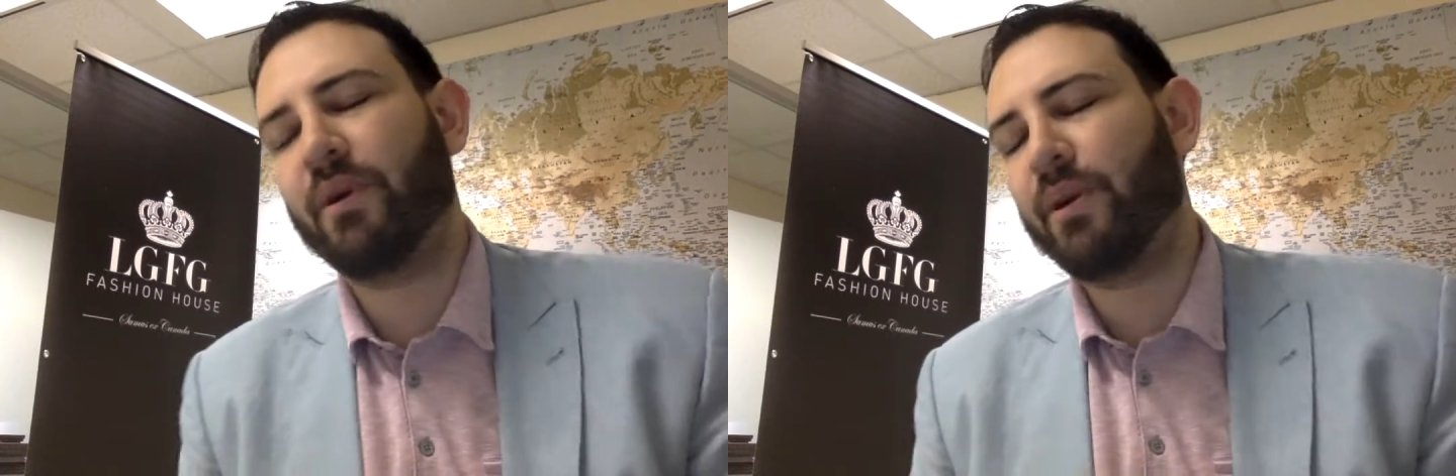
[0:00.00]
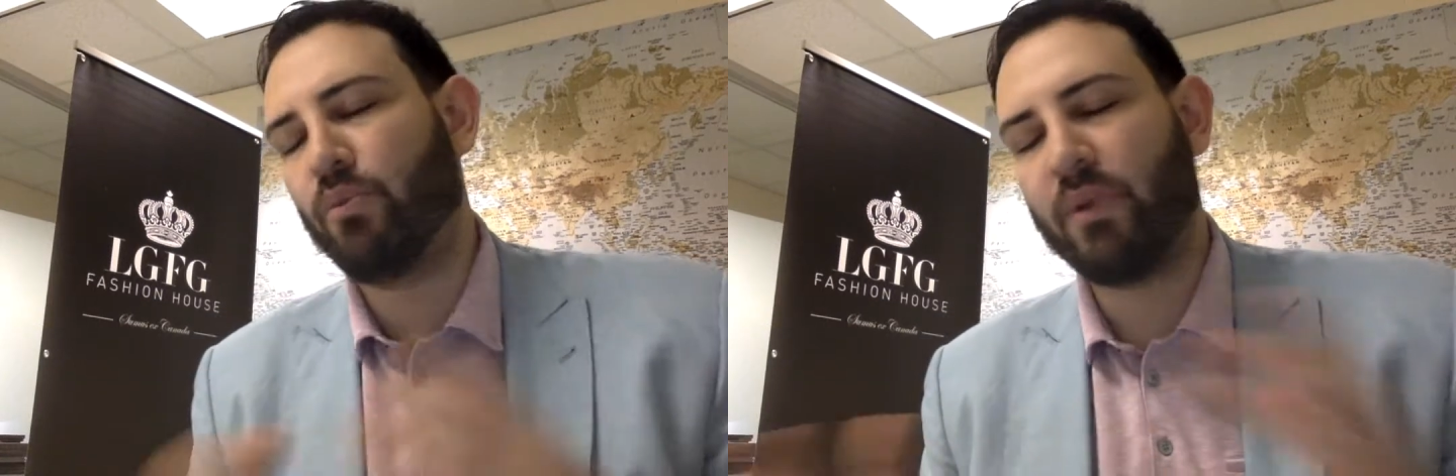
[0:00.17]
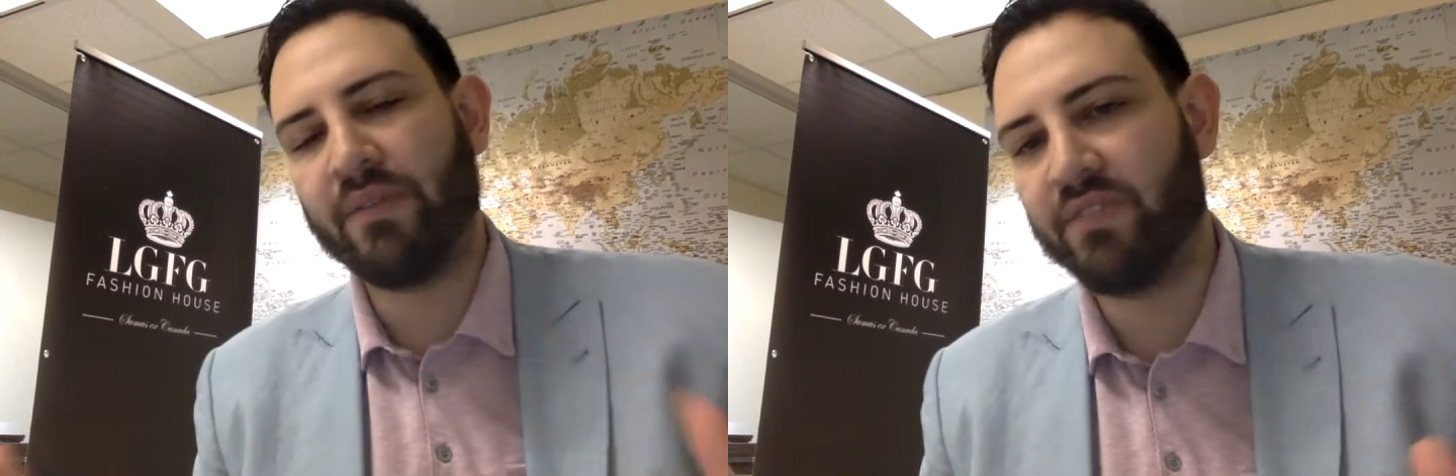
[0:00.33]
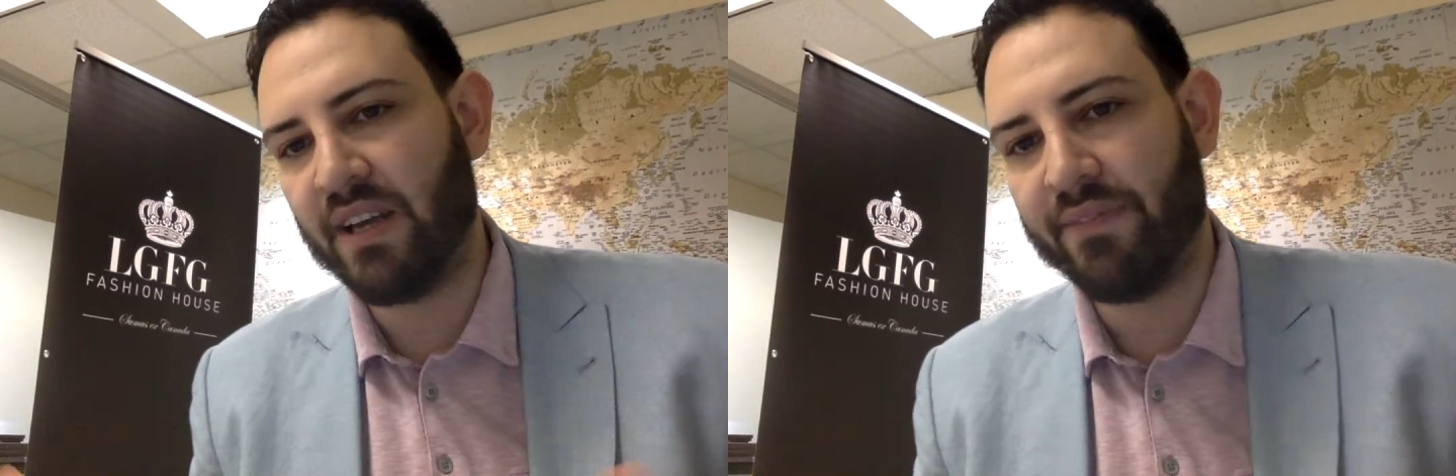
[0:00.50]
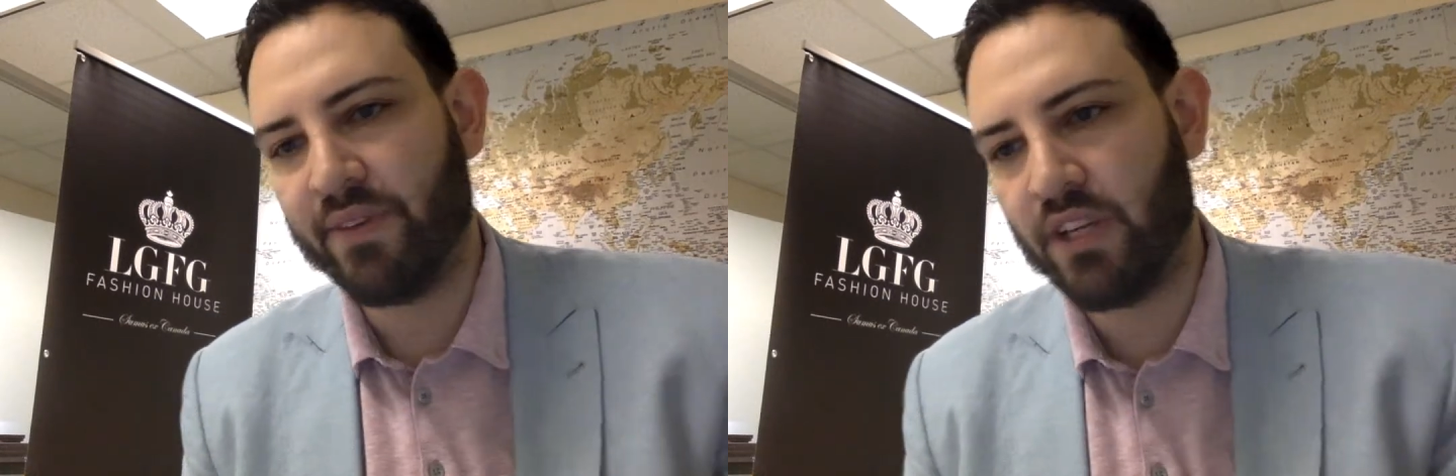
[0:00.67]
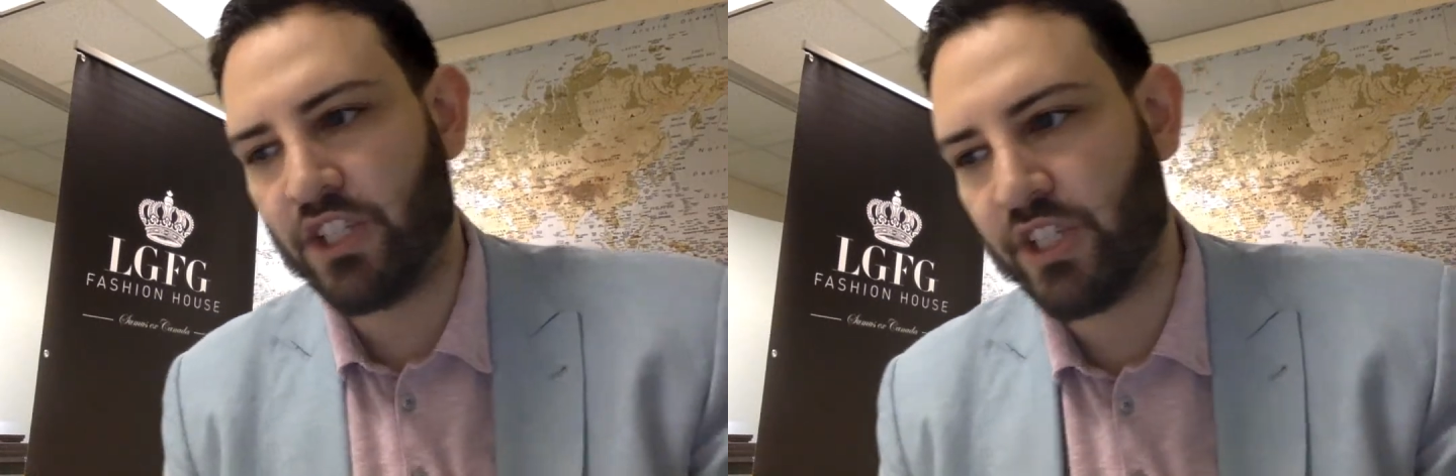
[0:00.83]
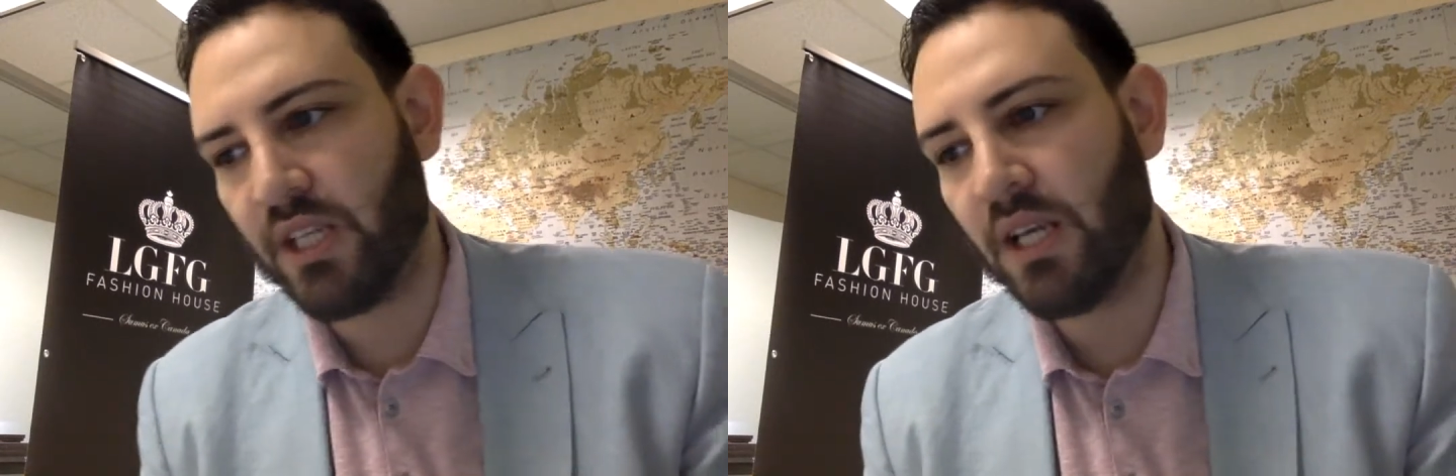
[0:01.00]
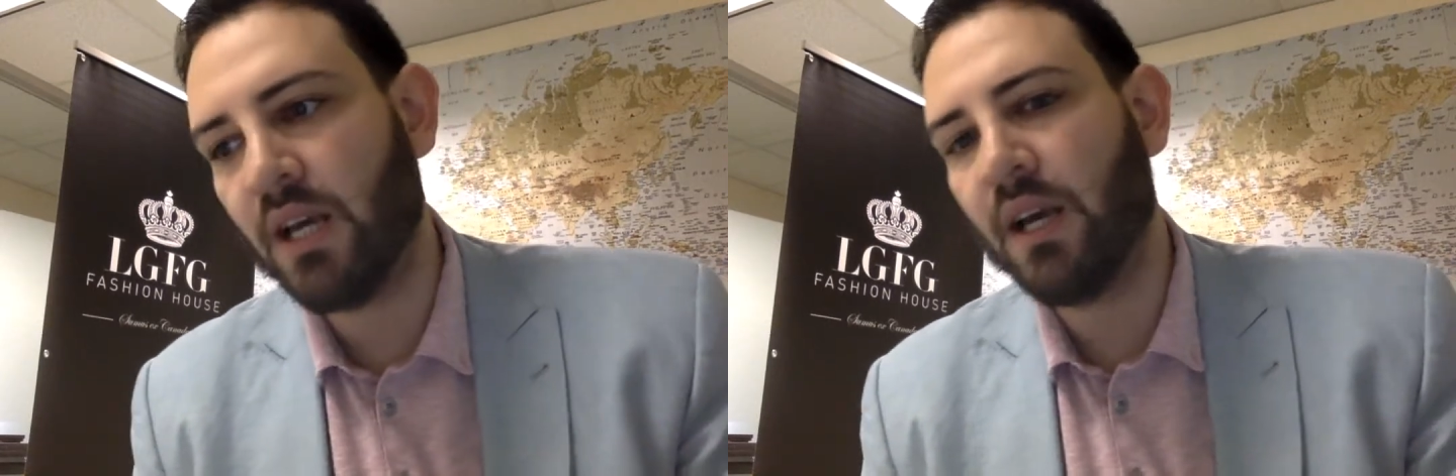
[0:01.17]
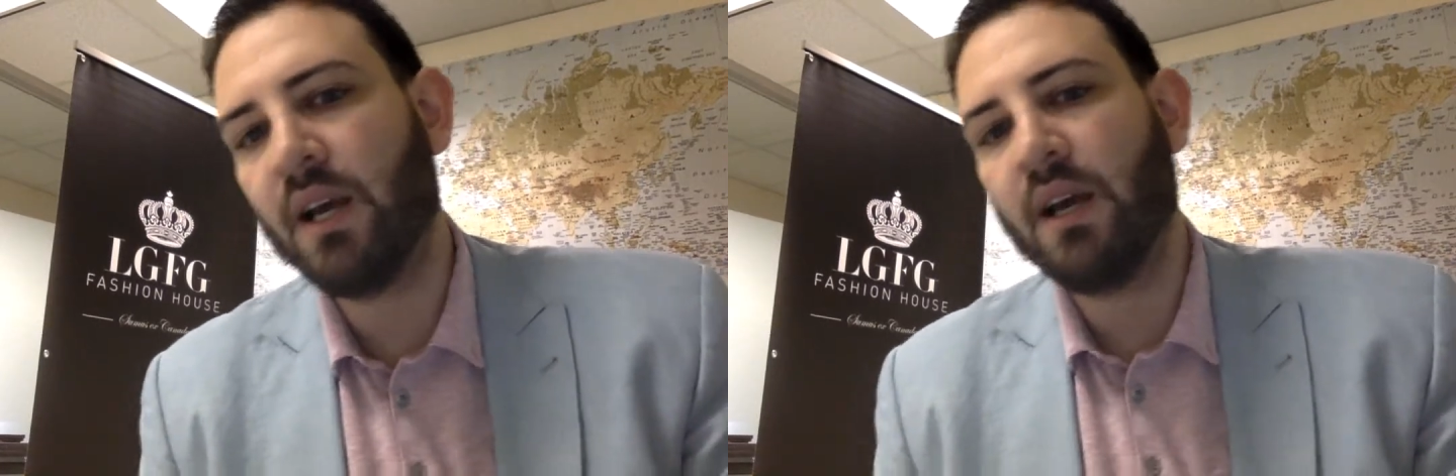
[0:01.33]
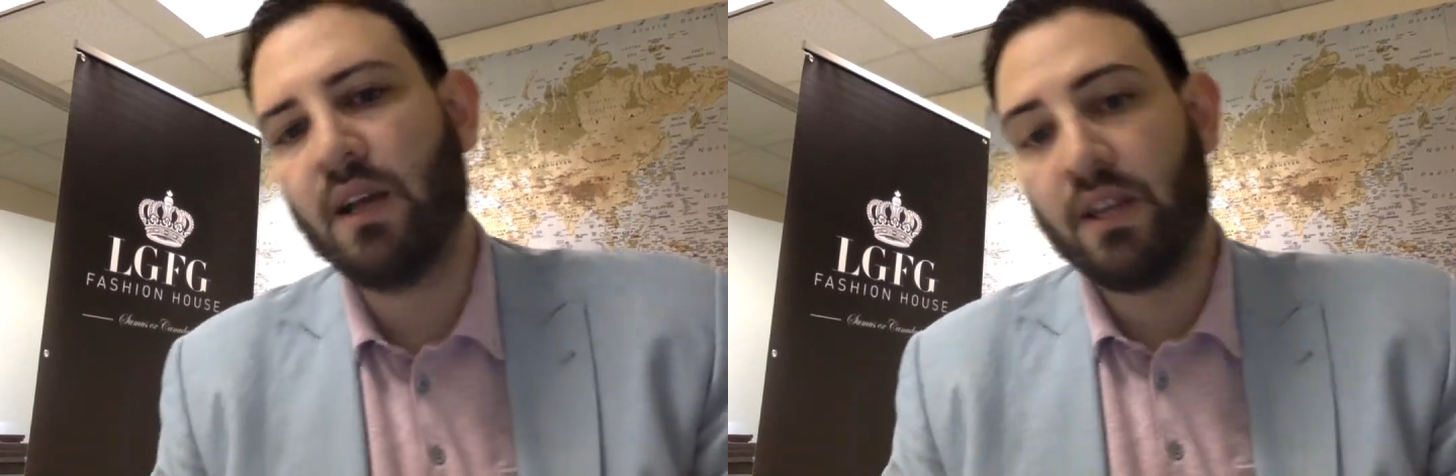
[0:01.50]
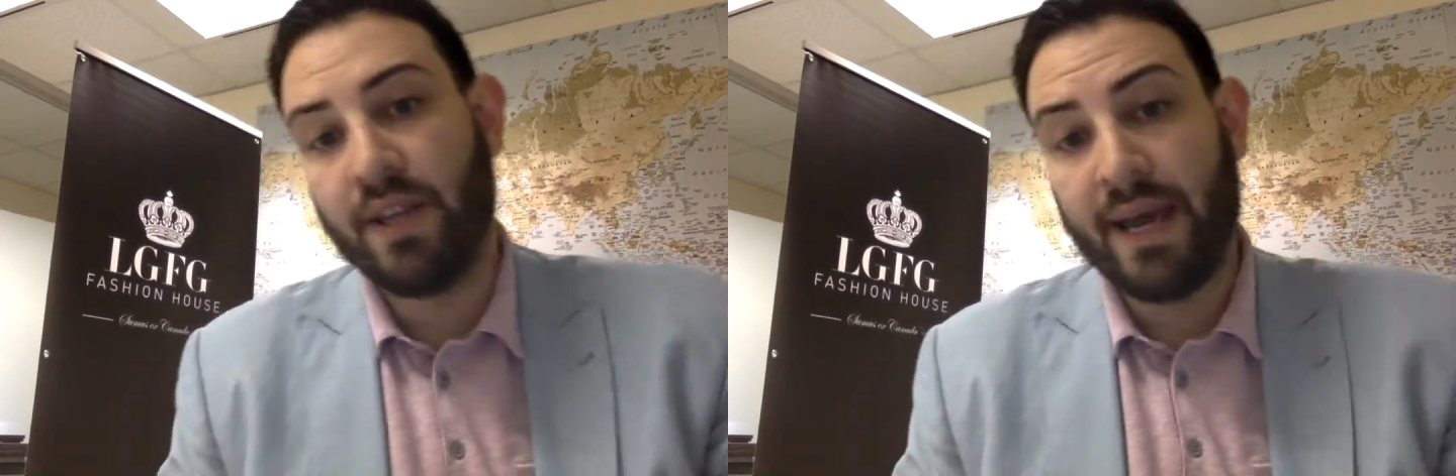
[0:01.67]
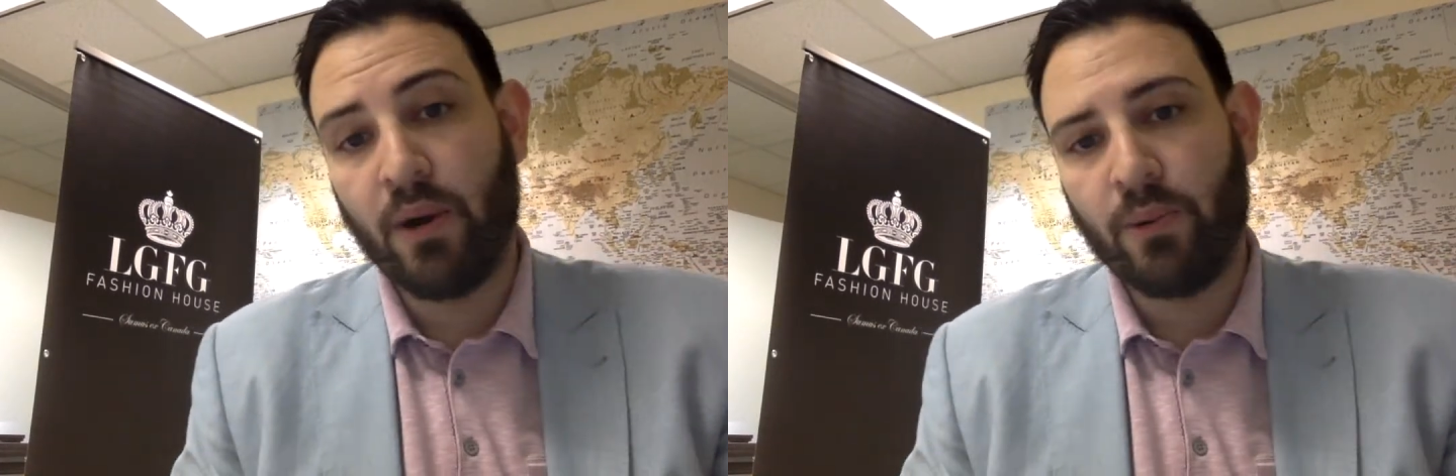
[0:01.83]
very rough definition.
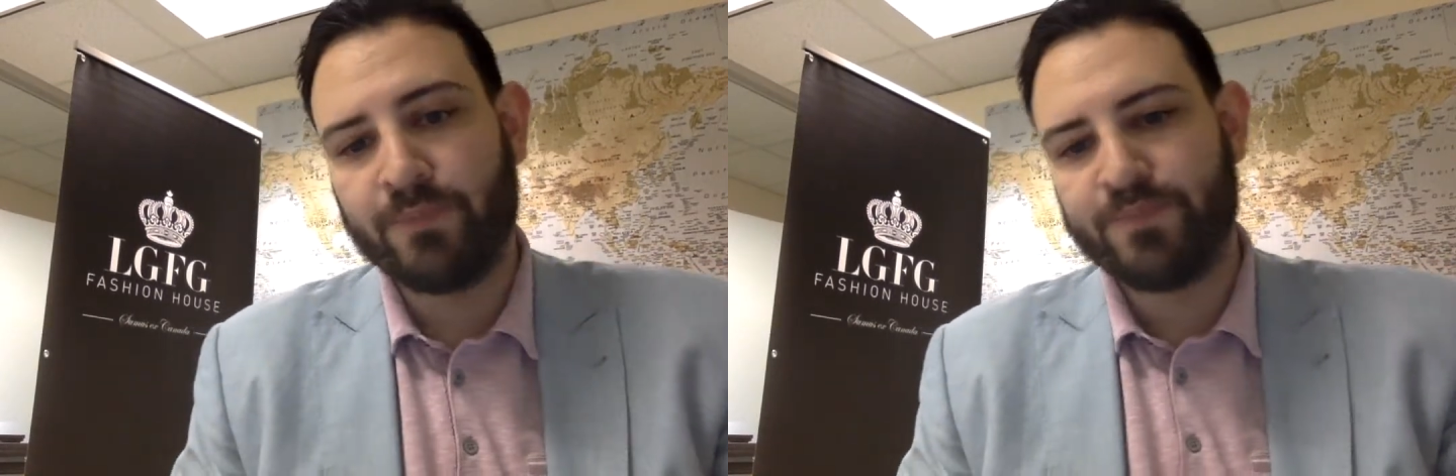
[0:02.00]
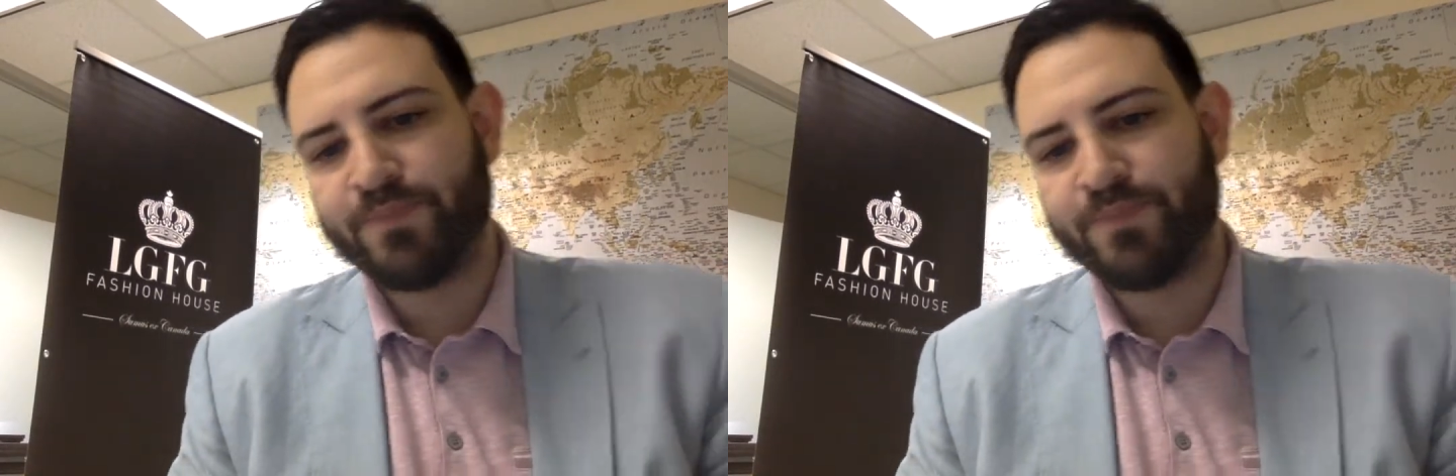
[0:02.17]
Now,